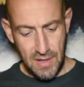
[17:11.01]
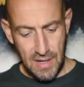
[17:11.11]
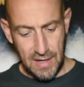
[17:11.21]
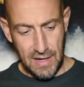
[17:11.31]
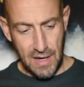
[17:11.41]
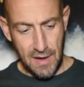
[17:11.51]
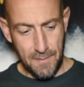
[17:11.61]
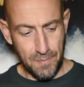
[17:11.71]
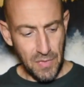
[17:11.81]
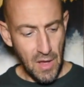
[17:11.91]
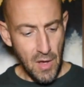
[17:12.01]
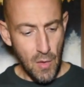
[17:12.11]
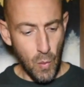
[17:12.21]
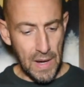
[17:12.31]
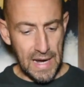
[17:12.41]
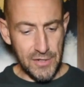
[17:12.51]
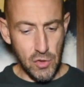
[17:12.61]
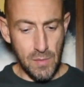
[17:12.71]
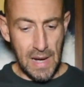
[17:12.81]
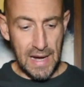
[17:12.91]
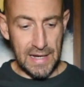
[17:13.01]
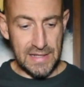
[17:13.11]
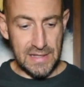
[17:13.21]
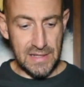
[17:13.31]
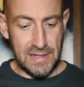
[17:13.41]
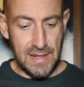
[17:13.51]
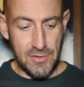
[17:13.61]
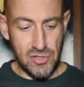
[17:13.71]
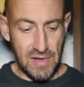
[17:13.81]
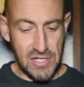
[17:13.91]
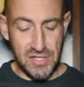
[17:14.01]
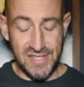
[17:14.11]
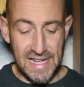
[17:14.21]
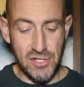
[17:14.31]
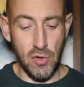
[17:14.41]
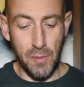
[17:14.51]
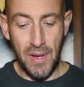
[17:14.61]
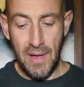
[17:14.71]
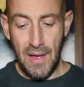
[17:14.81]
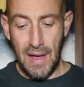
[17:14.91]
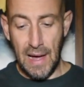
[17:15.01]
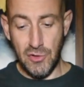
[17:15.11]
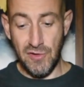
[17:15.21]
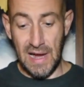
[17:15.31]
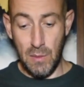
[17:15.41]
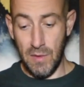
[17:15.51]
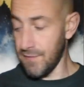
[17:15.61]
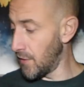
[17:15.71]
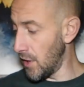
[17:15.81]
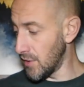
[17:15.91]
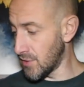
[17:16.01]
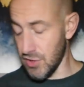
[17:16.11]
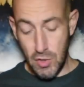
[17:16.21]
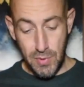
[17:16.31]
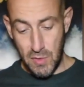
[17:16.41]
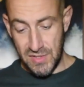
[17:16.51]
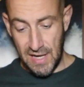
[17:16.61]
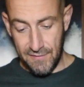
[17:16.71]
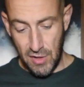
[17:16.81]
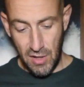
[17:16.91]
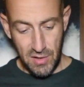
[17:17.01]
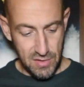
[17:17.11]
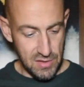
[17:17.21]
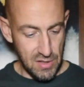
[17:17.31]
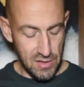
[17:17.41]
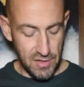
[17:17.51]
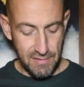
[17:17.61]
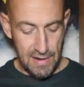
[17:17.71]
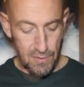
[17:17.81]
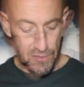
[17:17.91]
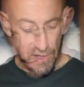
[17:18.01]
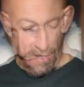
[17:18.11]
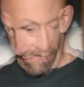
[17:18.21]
And when I do my demonstration and setup, I'll try it with the 2 boots that I've got around.